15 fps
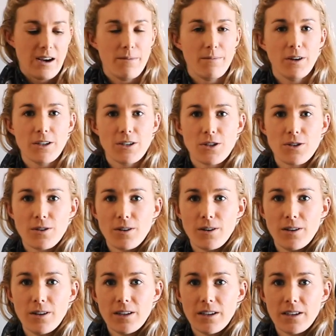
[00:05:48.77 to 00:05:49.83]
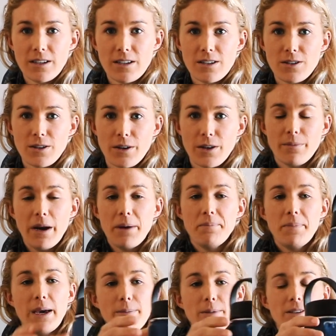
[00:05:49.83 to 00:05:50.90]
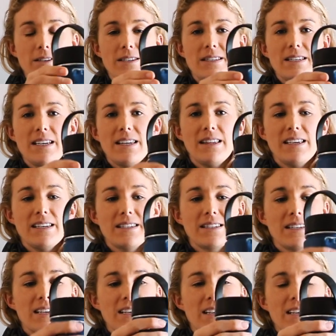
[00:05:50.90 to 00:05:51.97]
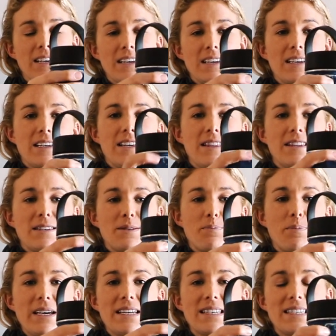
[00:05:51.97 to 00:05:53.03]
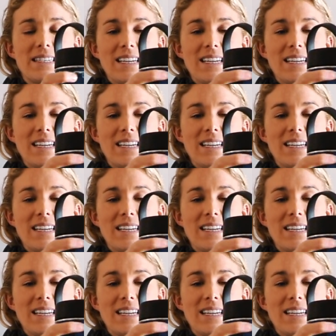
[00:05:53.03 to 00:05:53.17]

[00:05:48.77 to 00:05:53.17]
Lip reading: I'm not sure, so you might be able to see this big